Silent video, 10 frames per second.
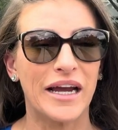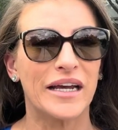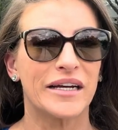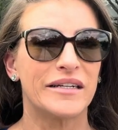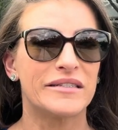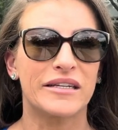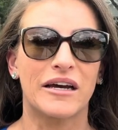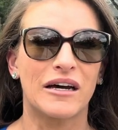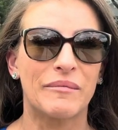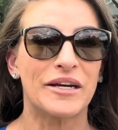And
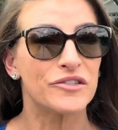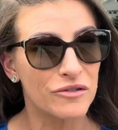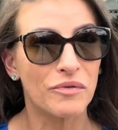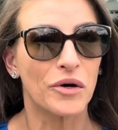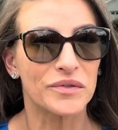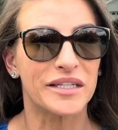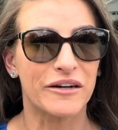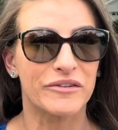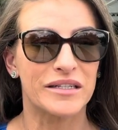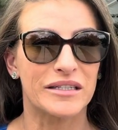I do post
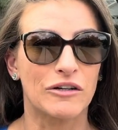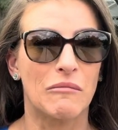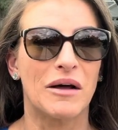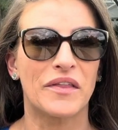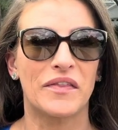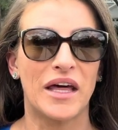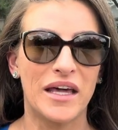every single month at the